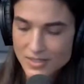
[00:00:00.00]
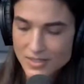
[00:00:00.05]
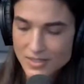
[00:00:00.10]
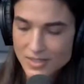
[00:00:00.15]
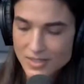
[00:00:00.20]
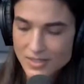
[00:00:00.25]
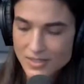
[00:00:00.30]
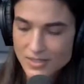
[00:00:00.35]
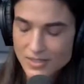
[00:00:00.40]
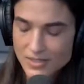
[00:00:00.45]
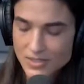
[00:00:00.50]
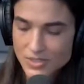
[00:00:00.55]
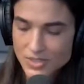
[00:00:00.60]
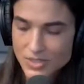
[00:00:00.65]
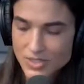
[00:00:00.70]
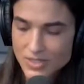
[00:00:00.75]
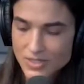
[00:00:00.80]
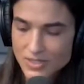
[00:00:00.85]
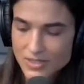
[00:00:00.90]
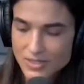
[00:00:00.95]
and
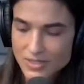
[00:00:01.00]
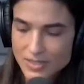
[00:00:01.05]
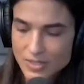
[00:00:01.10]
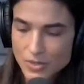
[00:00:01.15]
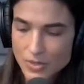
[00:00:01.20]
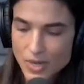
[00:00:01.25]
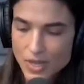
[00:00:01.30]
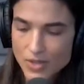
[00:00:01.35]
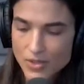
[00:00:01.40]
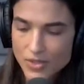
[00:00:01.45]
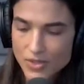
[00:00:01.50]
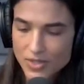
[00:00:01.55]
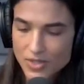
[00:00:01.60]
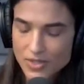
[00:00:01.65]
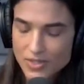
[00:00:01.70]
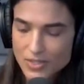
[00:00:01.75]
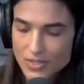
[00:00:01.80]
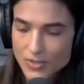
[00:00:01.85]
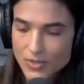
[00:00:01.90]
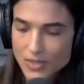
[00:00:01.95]
just so healthy
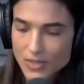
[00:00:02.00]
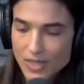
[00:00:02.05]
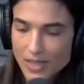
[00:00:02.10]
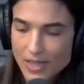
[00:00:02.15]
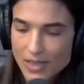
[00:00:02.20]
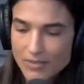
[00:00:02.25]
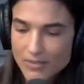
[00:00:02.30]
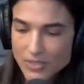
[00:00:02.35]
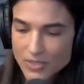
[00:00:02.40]
and so alive.